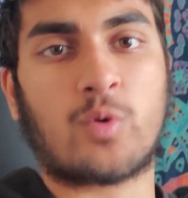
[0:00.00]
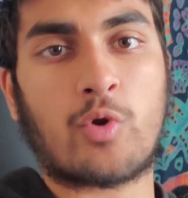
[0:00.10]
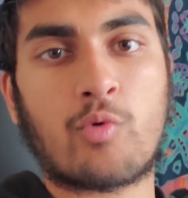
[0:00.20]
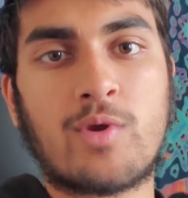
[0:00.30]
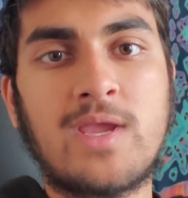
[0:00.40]
or
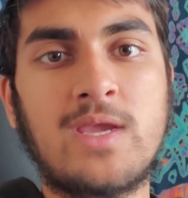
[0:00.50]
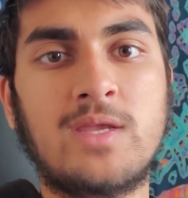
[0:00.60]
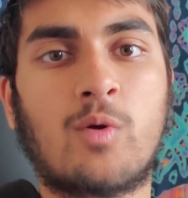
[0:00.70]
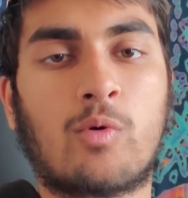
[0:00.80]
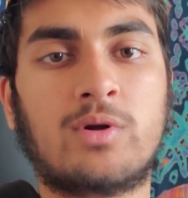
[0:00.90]

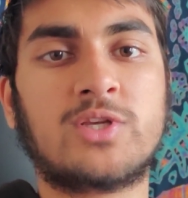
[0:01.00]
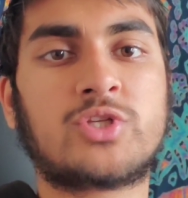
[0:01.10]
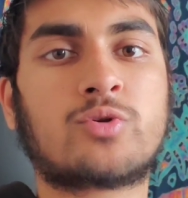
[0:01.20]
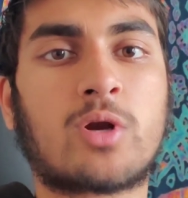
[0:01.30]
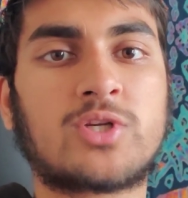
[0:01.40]
greed or
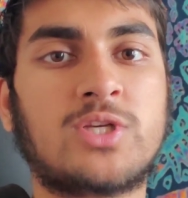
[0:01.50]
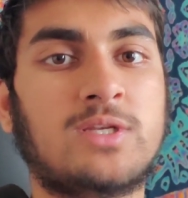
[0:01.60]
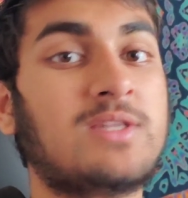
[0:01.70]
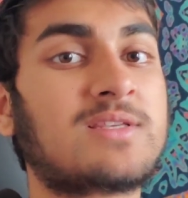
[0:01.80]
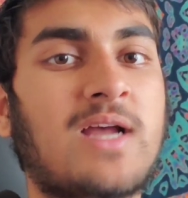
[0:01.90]

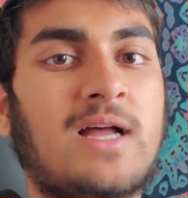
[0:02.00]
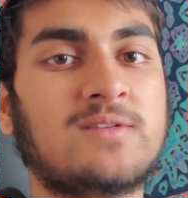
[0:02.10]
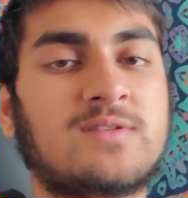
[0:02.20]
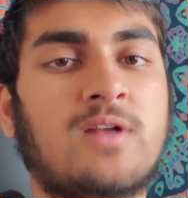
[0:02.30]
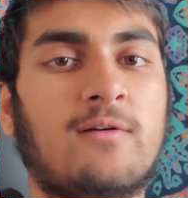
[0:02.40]
destruction, this kinds
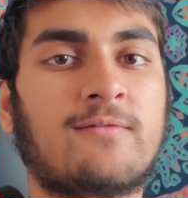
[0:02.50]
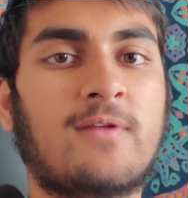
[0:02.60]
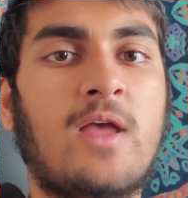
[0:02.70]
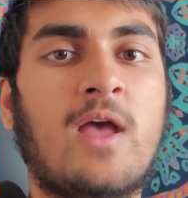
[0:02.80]
of stuff,